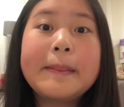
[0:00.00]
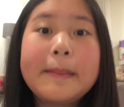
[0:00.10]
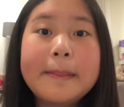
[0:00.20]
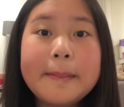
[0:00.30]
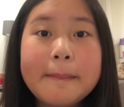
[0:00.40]

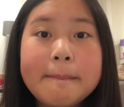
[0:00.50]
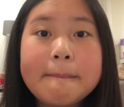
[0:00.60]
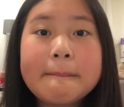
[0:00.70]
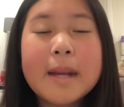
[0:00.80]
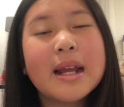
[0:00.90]
Mm.
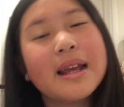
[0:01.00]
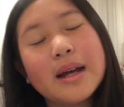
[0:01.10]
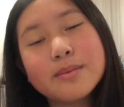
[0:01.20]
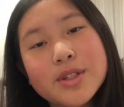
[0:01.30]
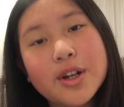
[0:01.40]

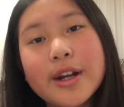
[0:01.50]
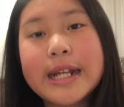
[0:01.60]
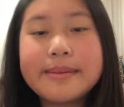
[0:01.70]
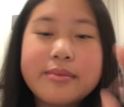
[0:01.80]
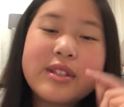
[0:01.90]
Yeah, I'm
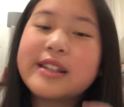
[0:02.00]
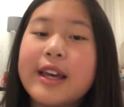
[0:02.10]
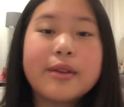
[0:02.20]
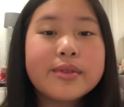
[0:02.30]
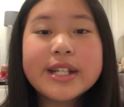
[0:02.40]
sorry. You
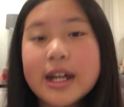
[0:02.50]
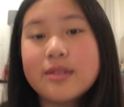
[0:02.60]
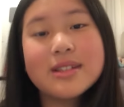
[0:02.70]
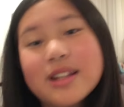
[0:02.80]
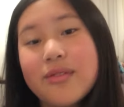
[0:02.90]
can't
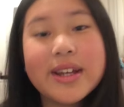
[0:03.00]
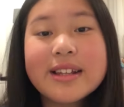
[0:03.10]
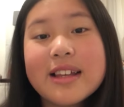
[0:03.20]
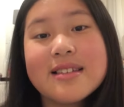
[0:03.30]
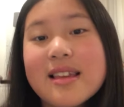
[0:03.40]
recount stuff like
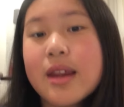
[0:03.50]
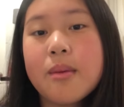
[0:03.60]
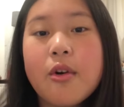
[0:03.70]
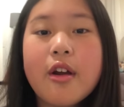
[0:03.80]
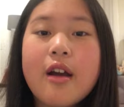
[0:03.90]
this
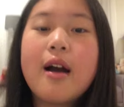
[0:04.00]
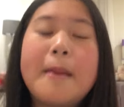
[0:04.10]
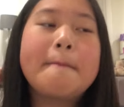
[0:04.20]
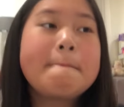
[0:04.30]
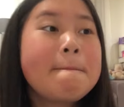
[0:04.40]
anymore.
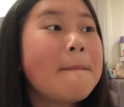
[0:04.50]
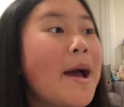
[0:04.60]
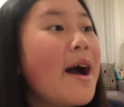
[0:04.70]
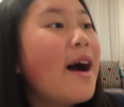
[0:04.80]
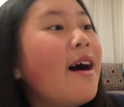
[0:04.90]
Um,
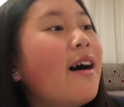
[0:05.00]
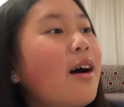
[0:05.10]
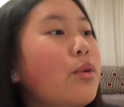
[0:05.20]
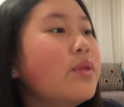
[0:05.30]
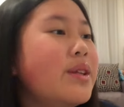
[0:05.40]

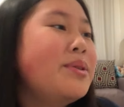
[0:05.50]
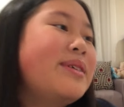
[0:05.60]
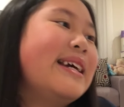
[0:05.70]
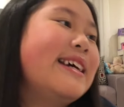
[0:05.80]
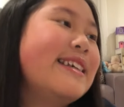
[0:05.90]
Oh,
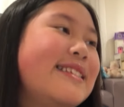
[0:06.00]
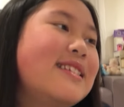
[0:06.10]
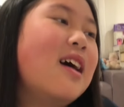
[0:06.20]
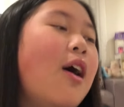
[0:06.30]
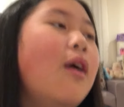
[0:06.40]

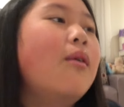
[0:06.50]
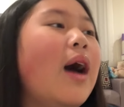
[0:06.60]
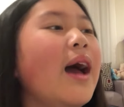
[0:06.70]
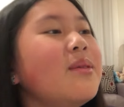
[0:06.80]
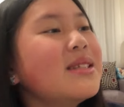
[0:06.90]
Lucas. Oh,
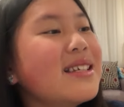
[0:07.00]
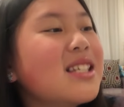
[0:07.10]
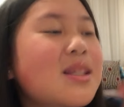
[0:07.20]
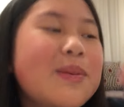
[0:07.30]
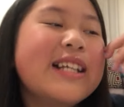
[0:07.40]
I was
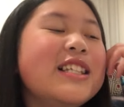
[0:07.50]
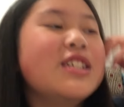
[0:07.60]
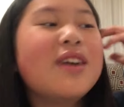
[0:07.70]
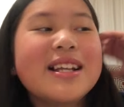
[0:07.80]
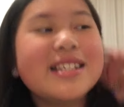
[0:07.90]

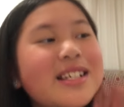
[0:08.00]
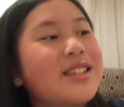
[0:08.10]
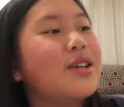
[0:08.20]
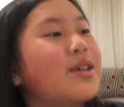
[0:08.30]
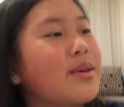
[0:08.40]
expecting you. I didn't
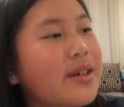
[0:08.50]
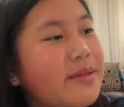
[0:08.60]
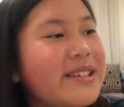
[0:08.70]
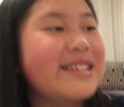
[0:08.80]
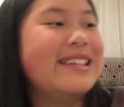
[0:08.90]
know you were going
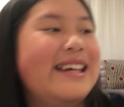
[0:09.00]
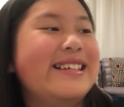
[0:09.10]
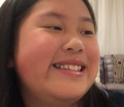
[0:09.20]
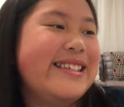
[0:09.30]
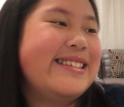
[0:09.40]
to be
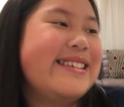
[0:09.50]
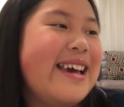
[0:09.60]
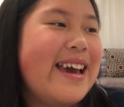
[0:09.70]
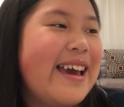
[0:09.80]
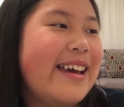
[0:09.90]
late
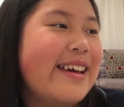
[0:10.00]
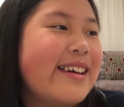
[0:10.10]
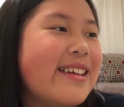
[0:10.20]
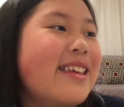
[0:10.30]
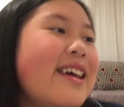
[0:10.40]

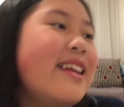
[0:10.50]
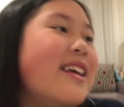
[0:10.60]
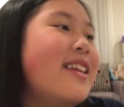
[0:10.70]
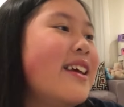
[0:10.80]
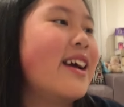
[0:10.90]
today.
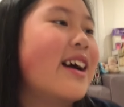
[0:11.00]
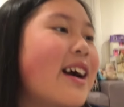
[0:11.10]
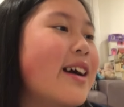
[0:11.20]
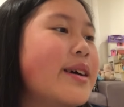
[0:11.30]
Get in here.